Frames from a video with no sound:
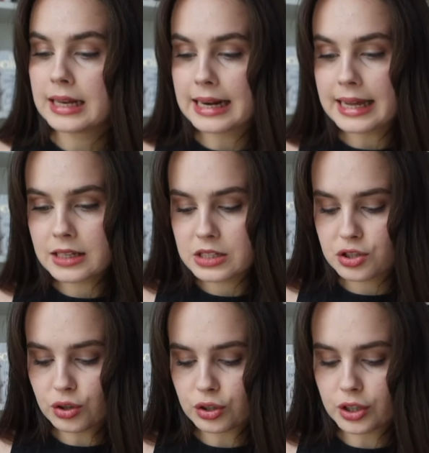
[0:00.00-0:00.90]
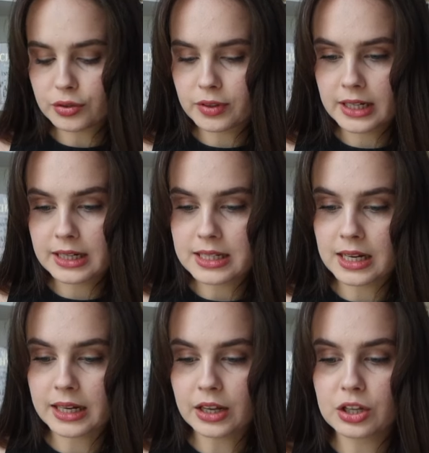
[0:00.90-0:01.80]
lists on Goodreads and
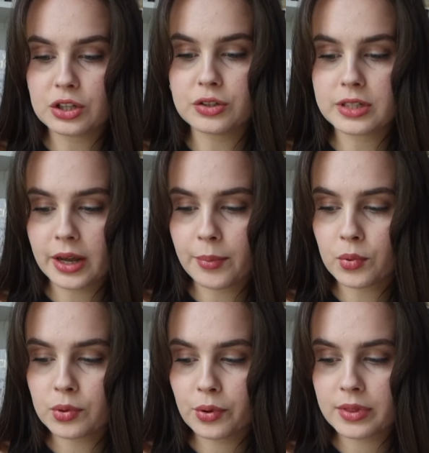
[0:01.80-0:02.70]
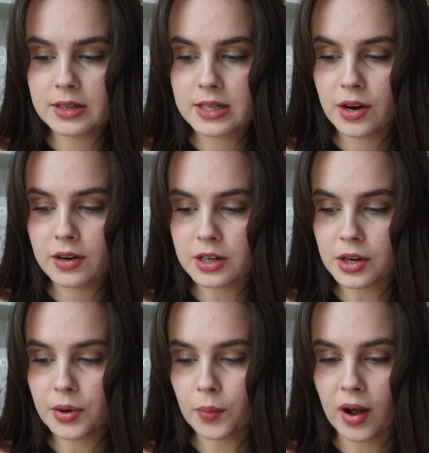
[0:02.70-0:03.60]
like using it more this year, and I
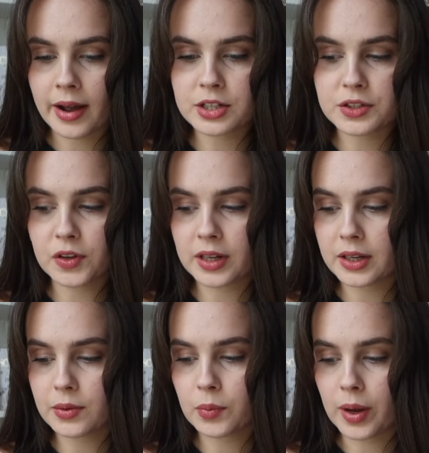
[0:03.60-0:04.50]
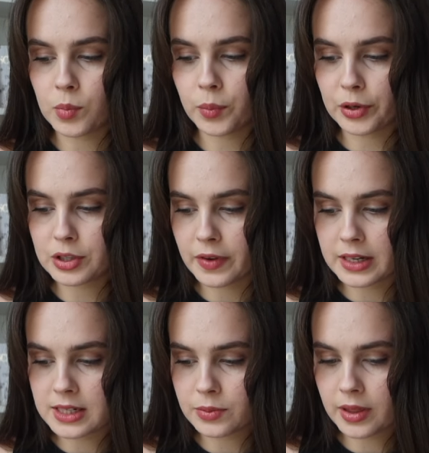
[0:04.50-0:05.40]
don't know why, I just feel like way more
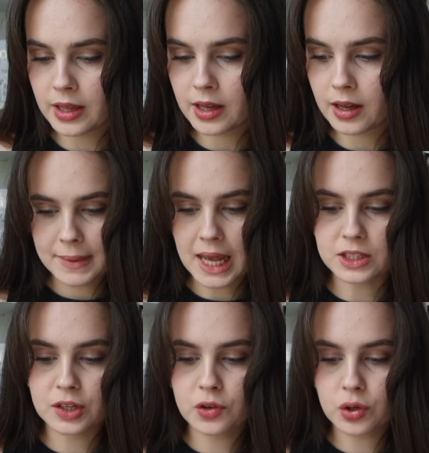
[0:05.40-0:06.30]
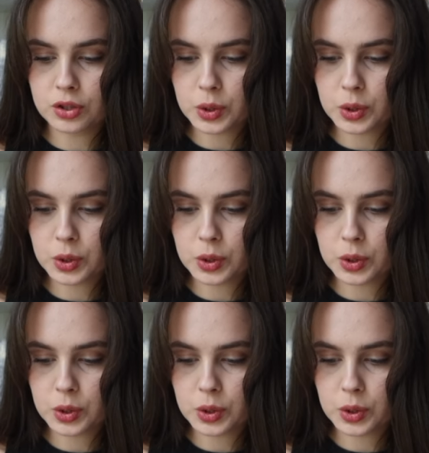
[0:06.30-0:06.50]
motivated with it. Yeah, so I've got